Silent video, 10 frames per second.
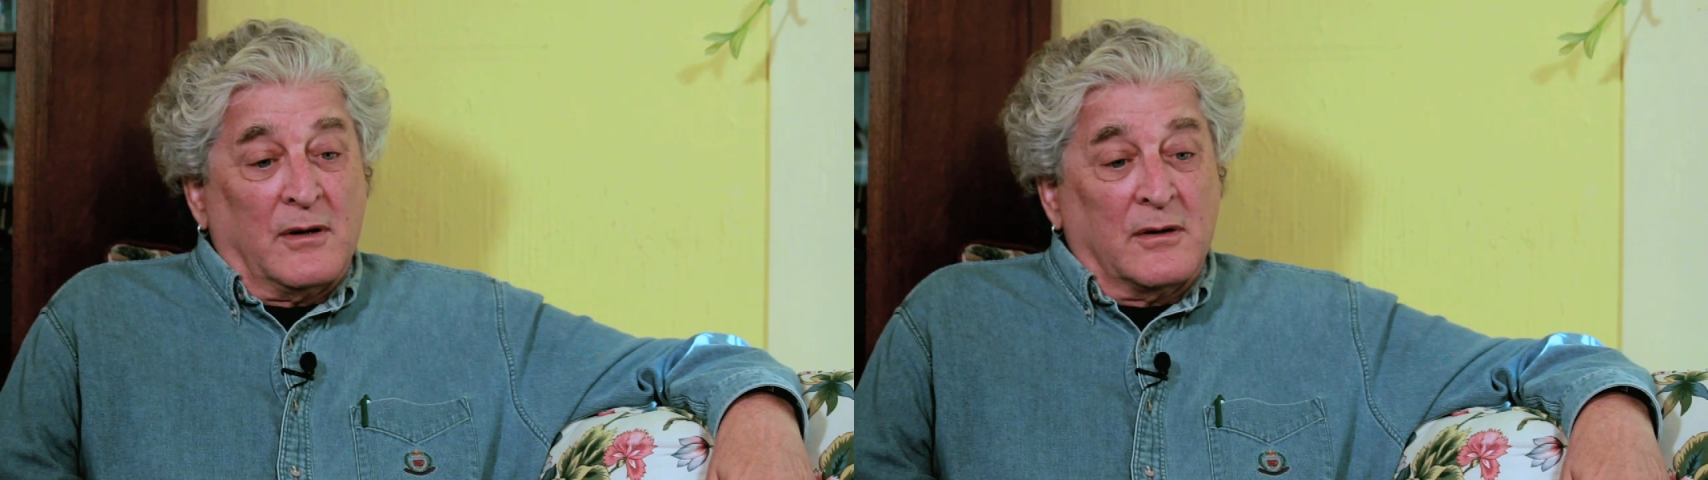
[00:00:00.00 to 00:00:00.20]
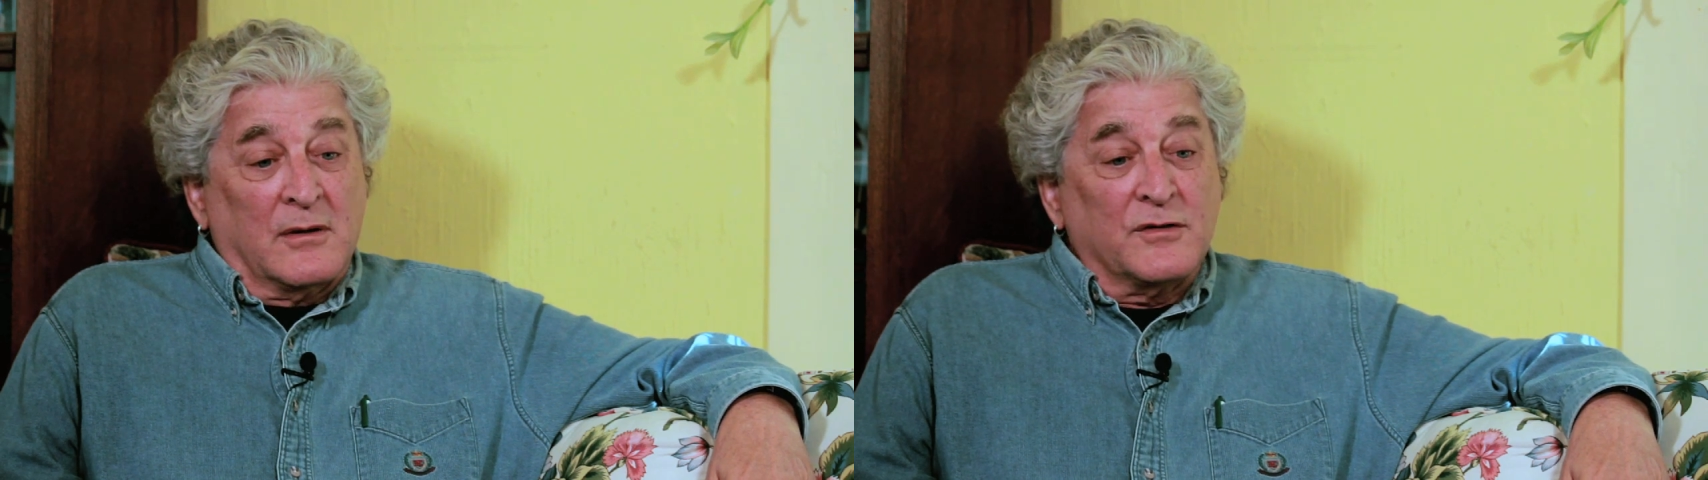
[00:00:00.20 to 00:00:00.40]

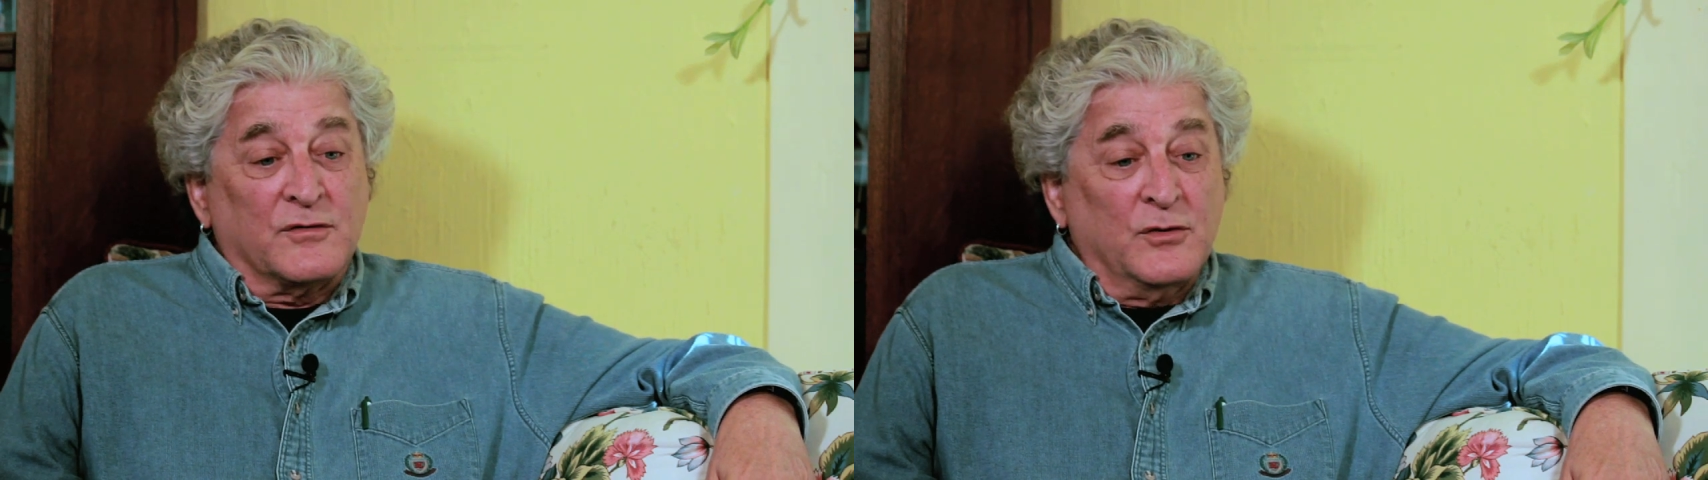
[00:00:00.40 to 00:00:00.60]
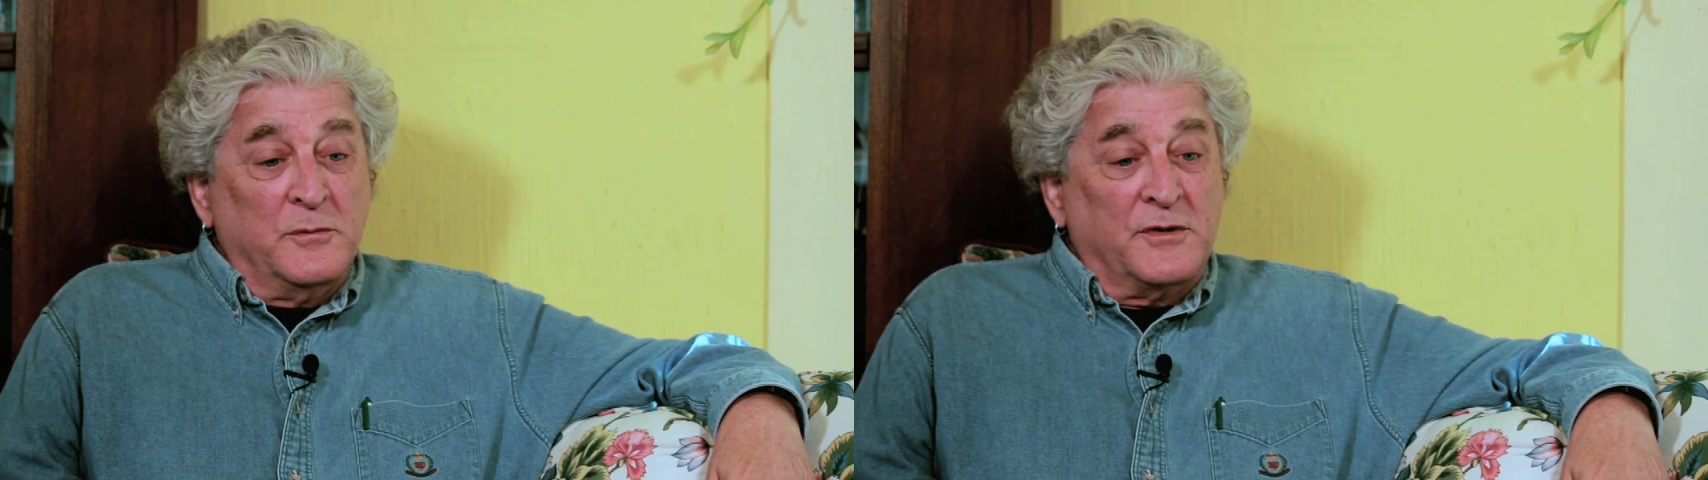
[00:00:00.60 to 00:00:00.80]

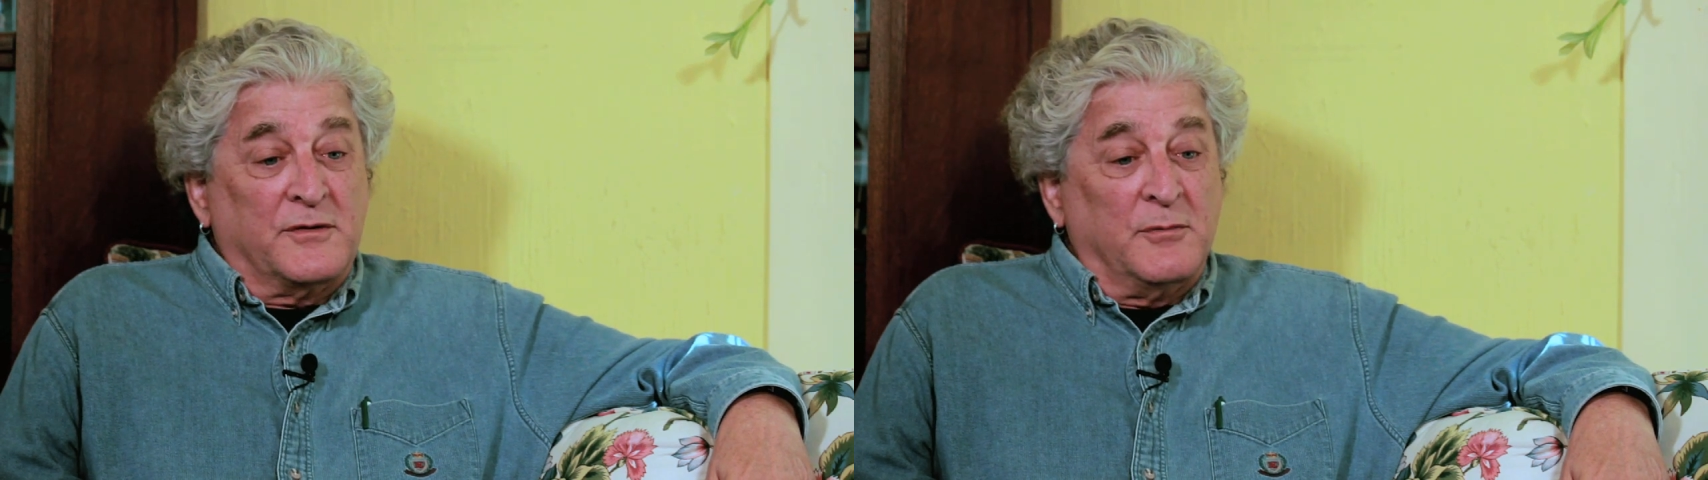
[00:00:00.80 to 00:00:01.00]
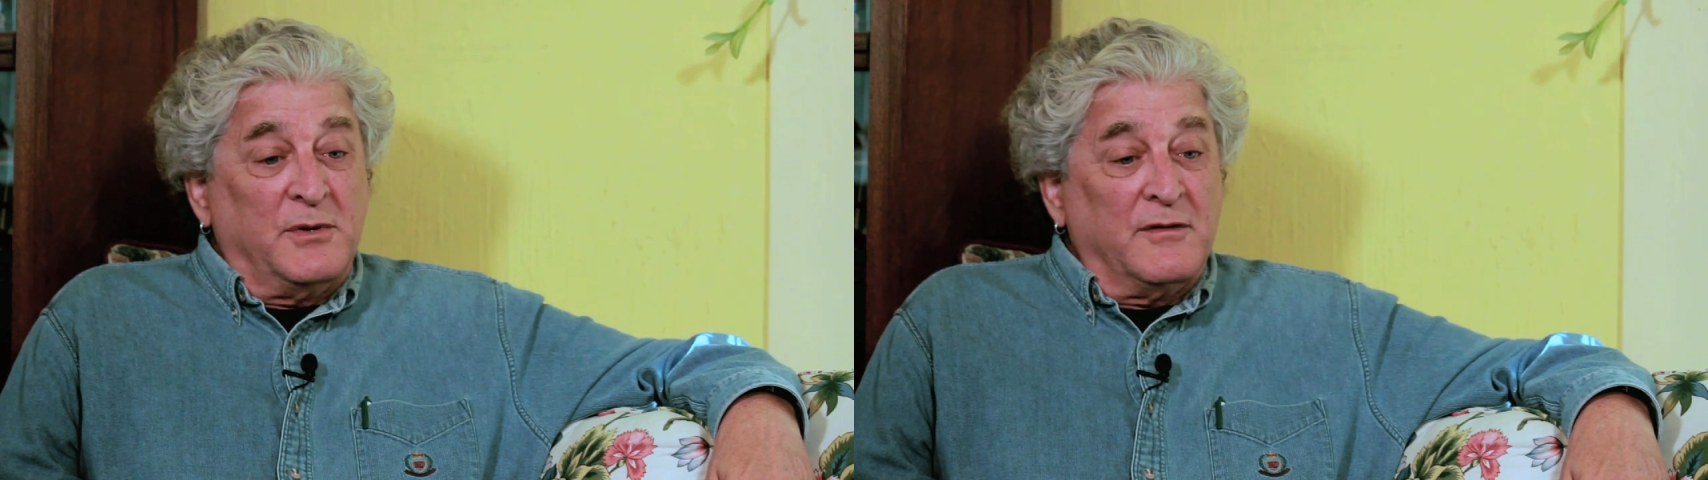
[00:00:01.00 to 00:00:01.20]
uh,
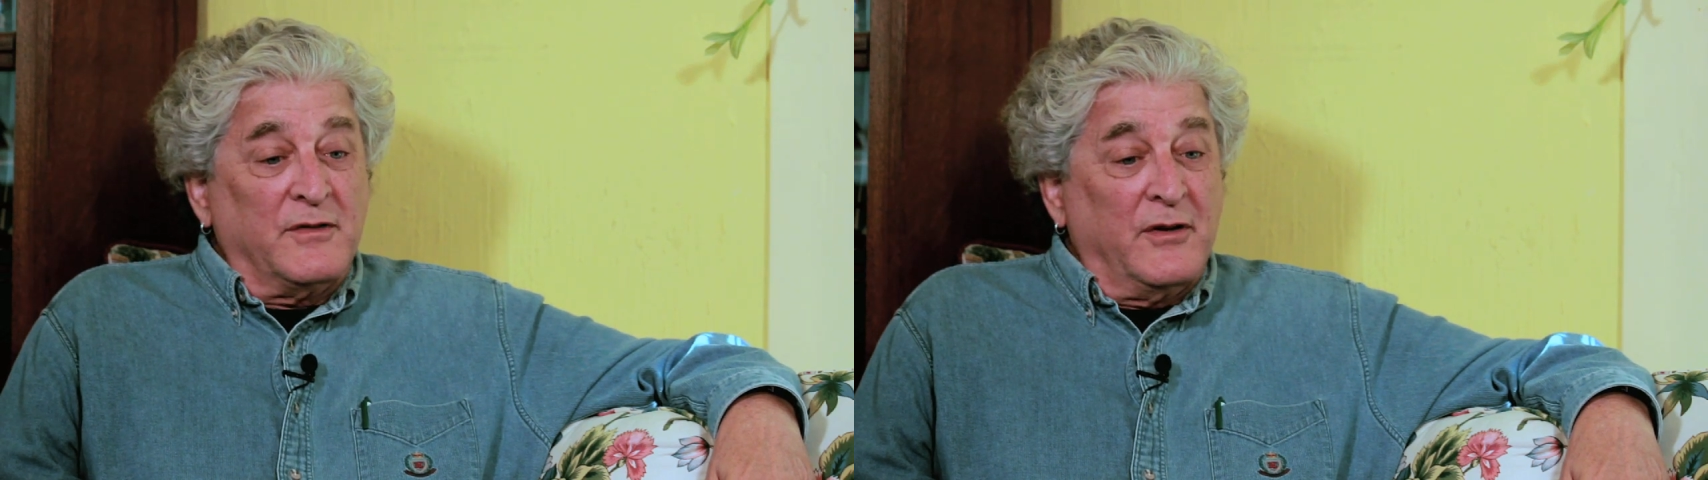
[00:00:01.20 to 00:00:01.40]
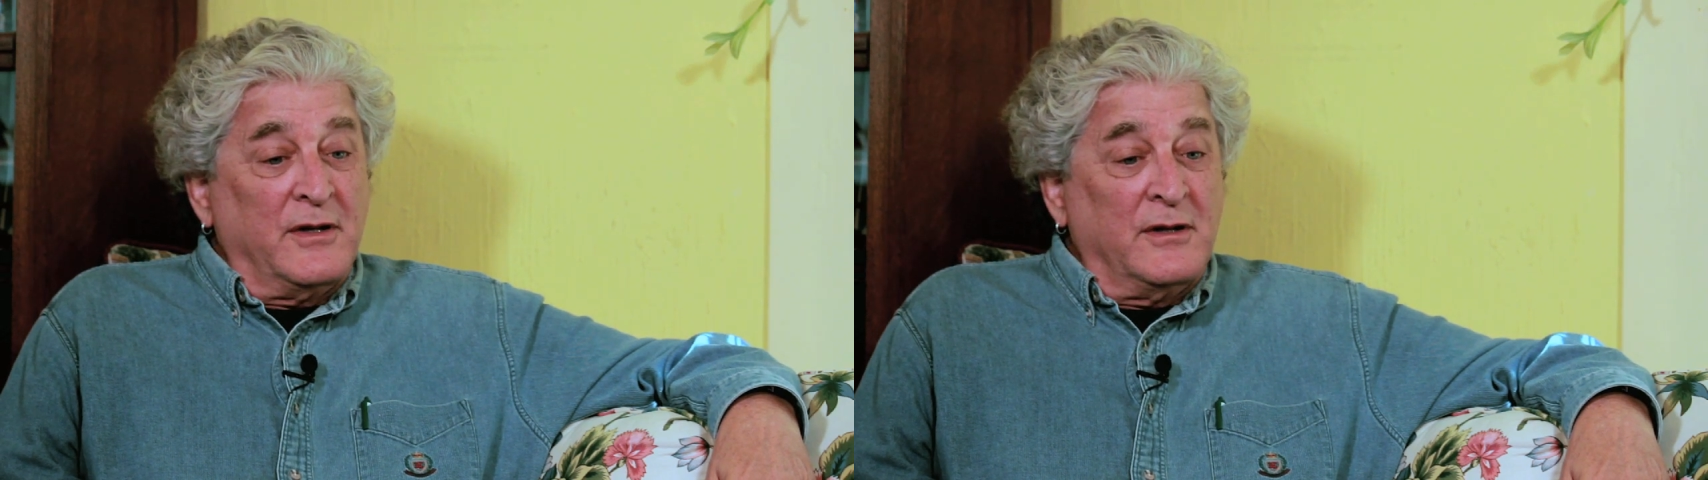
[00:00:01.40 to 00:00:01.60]
assumed to be